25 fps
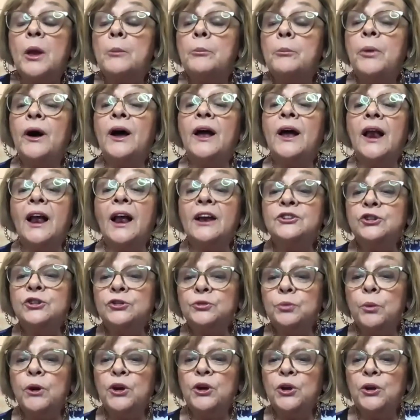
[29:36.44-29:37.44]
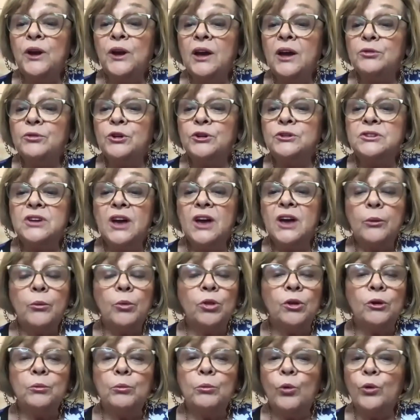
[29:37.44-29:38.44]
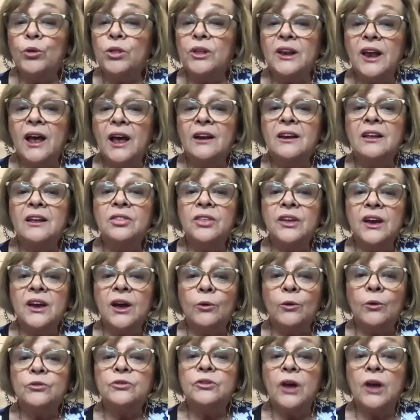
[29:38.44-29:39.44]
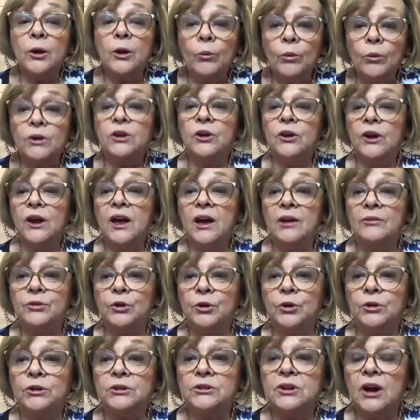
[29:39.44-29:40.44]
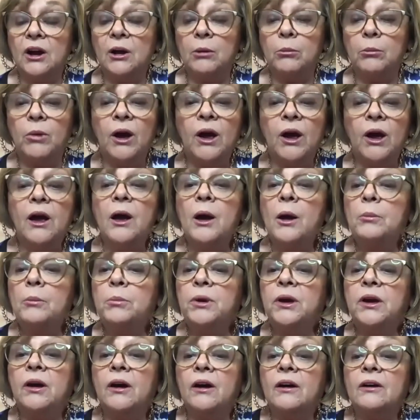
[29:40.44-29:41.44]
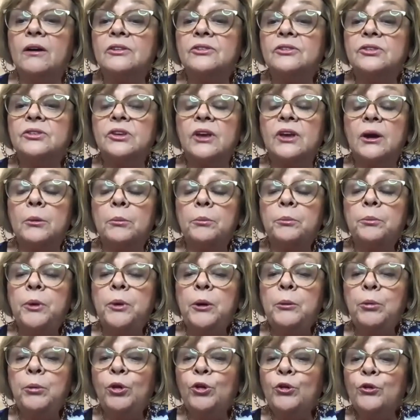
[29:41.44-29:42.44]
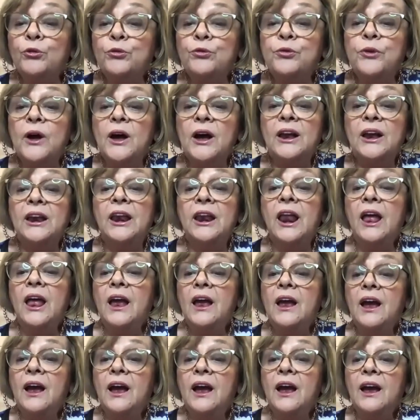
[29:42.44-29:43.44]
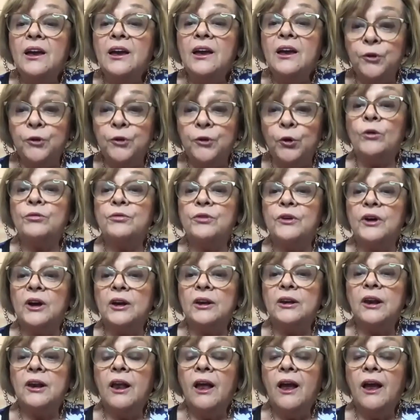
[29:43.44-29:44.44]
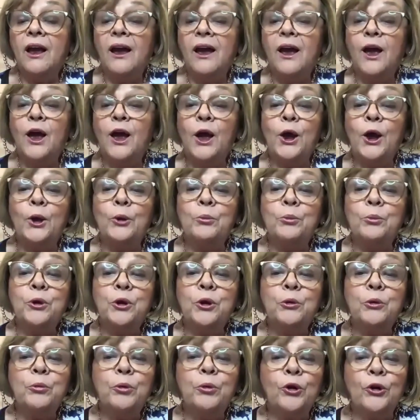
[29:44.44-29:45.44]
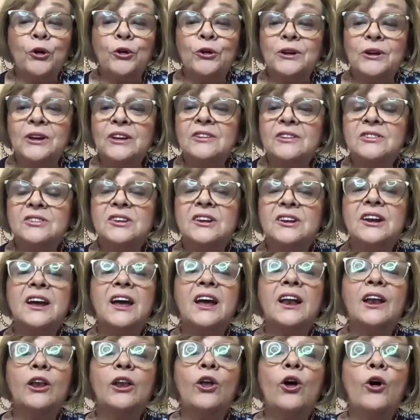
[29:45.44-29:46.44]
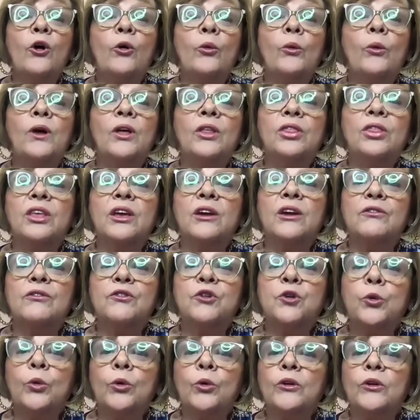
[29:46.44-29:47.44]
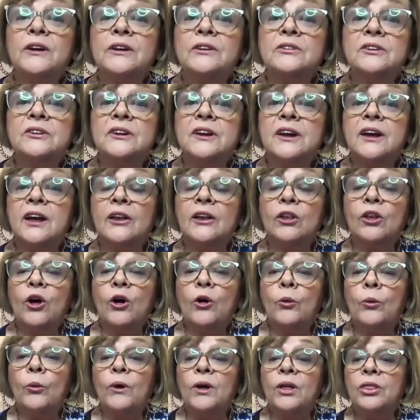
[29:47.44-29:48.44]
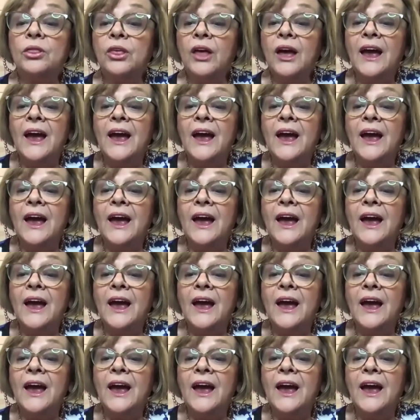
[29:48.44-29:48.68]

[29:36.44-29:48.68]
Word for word: but i just want you to have a good time with it more than anything else i want you to have a good time because people are fun if you're fun and people are easy to get along with if you're easy to get along with